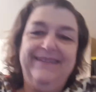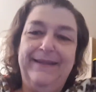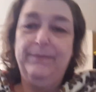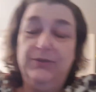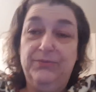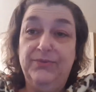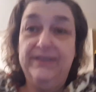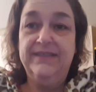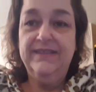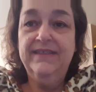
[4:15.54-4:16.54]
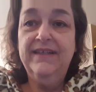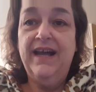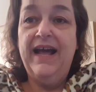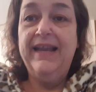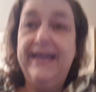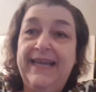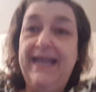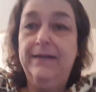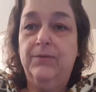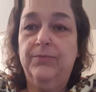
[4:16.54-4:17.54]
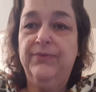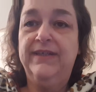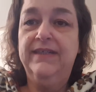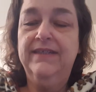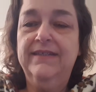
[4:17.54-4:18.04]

leopard print. I like animal print.